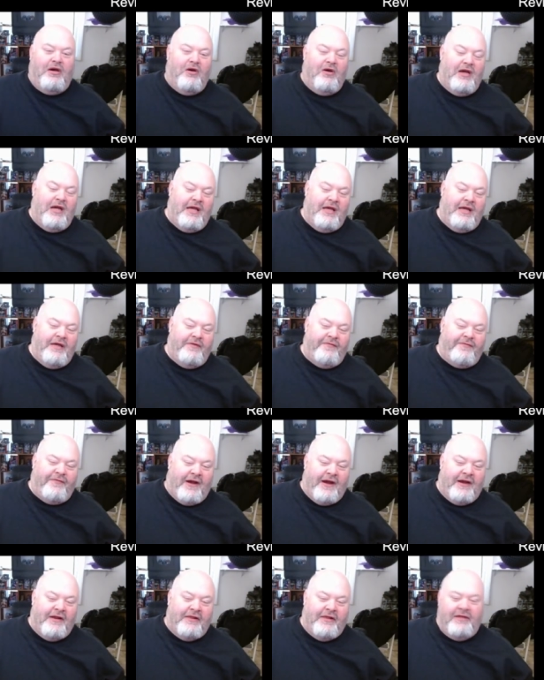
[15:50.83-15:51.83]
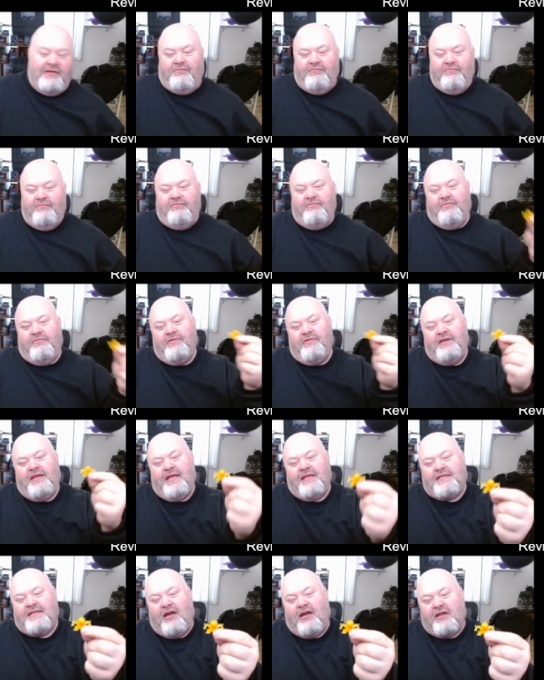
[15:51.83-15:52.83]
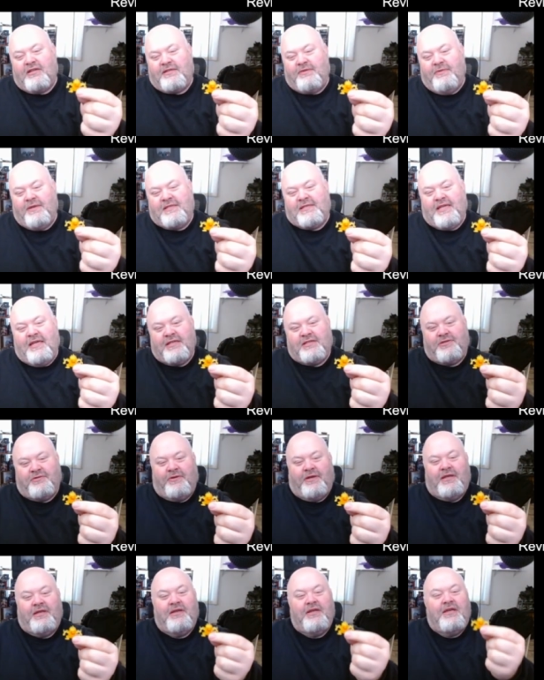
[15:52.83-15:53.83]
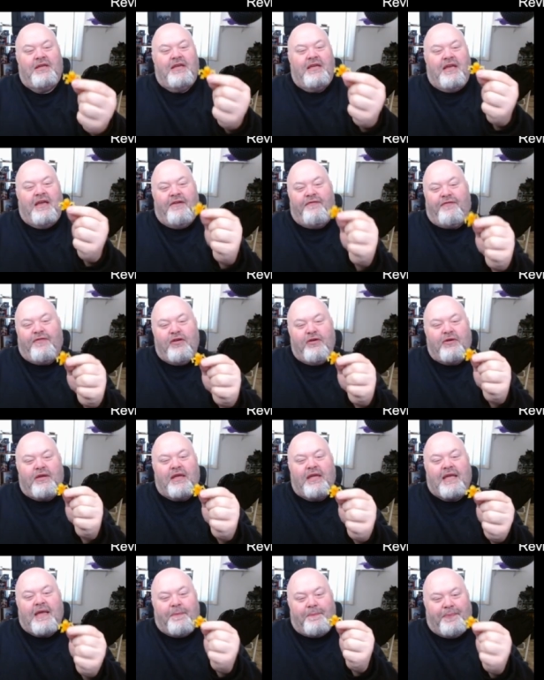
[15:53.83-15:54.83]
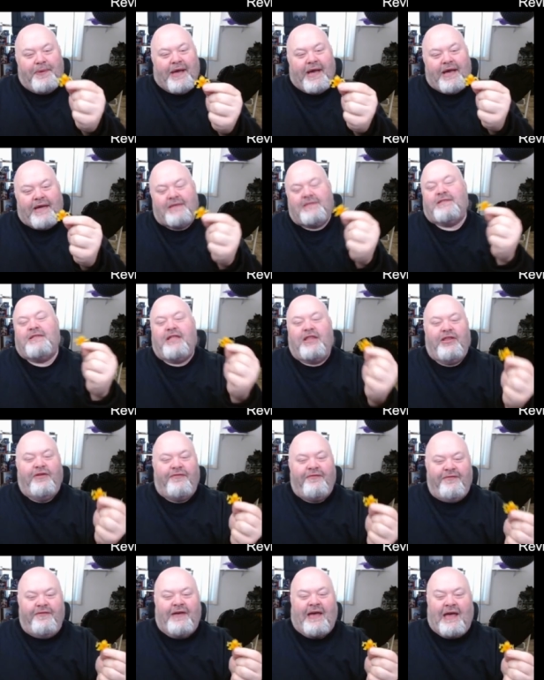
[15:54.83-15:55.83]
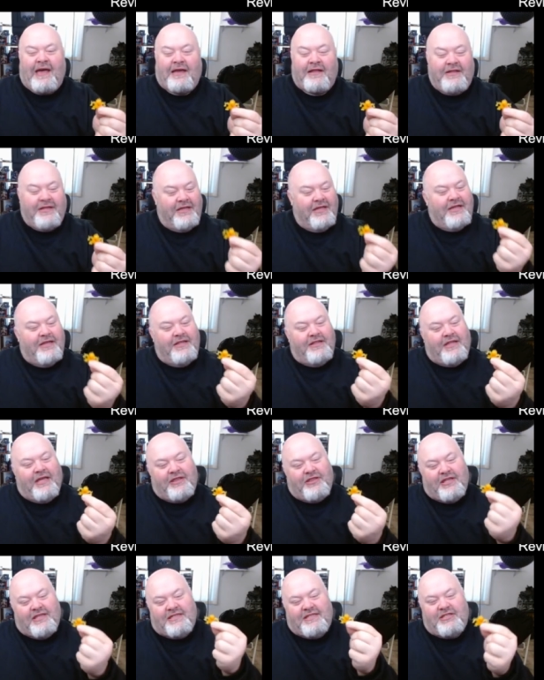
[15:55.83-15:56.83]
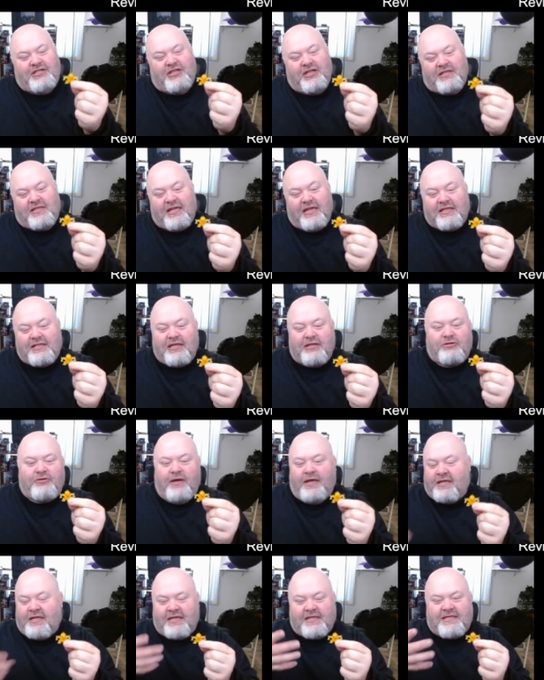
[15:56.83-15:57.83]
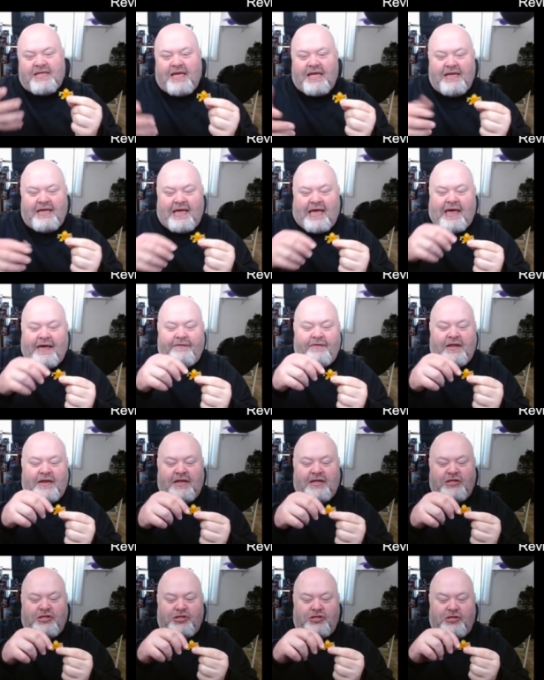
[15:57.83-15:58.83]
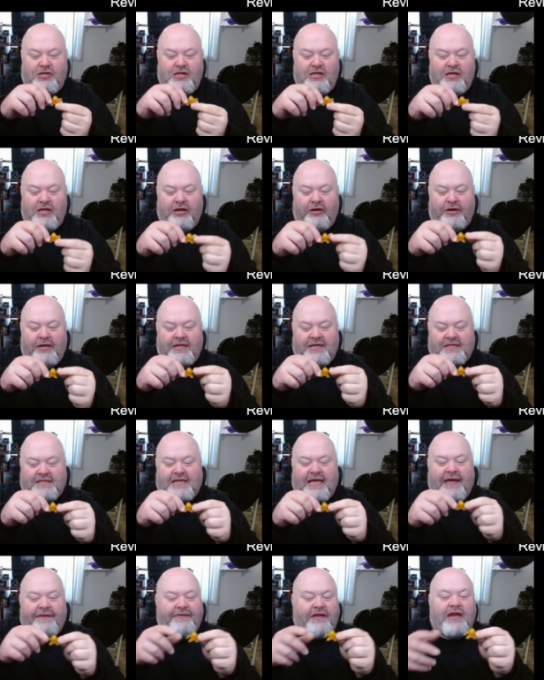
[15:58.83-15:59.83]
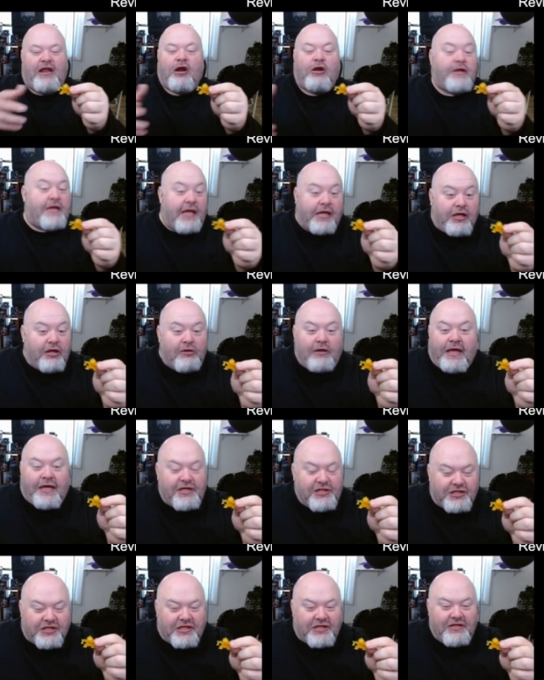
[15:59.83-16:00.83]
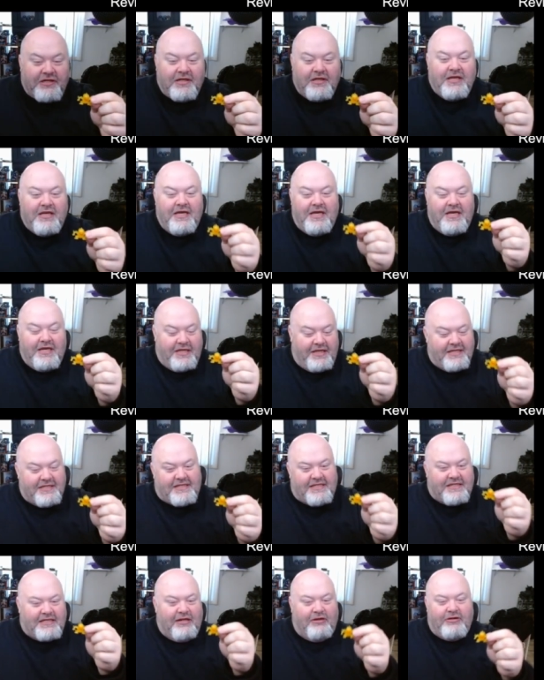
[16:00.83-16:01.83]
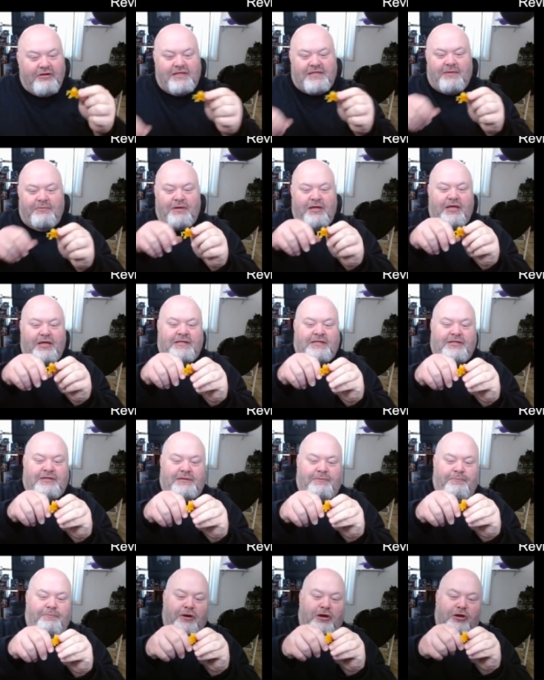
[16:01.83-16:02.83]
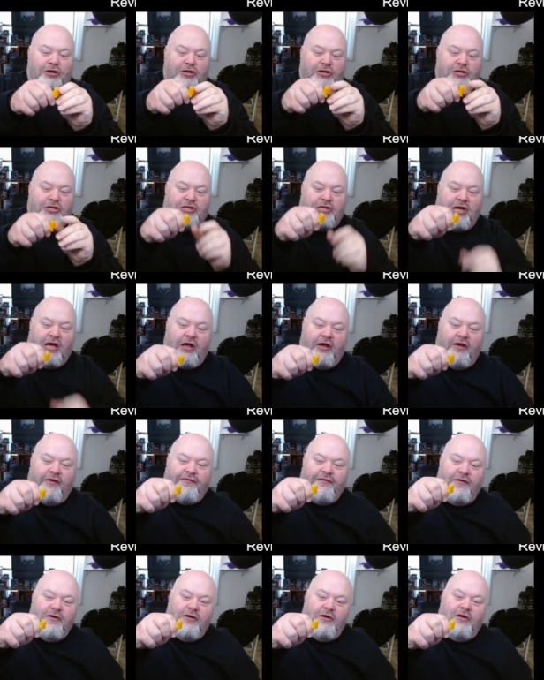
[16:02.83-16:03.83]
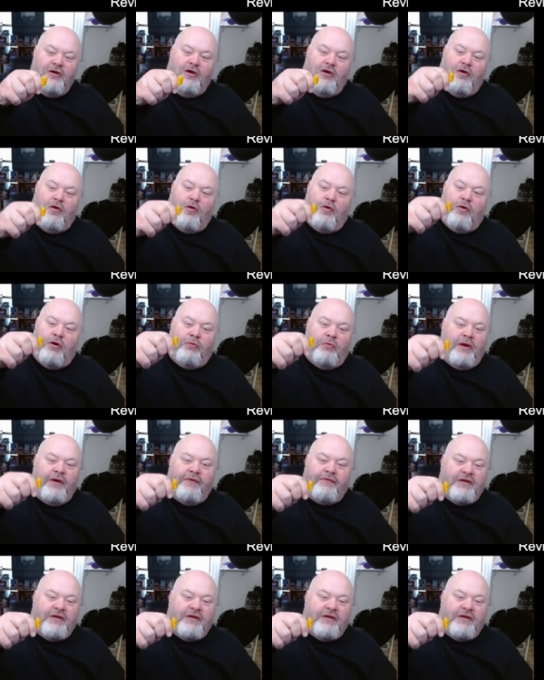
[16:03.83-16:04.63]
And finally, it's an awesome accessory if you can get past the fact that this is just an accessory, it does not have any, you know, it does not have any articulation. This is literally something you can put on your shelf or whatever